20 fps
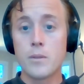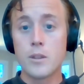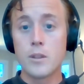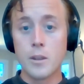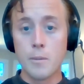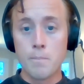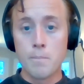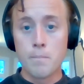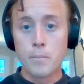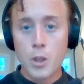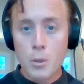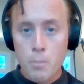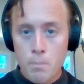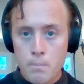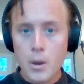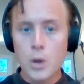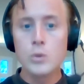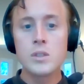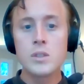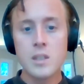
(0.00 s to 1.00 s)
the, the
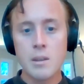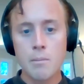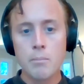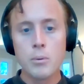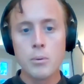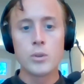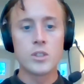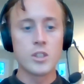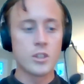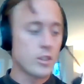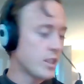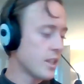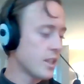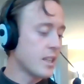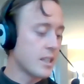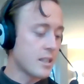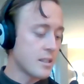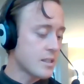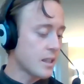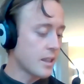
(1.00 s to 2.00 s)
most important
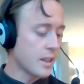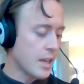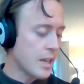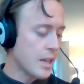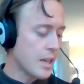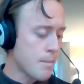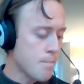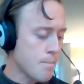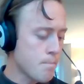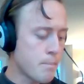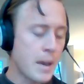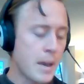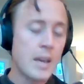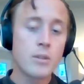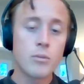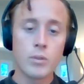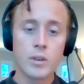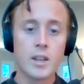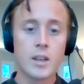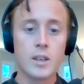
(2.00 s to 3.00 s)
thing is that they
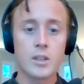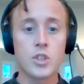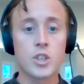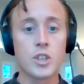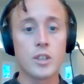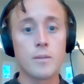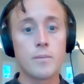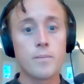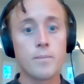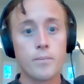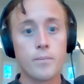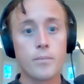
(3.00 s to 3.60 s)
embed reduction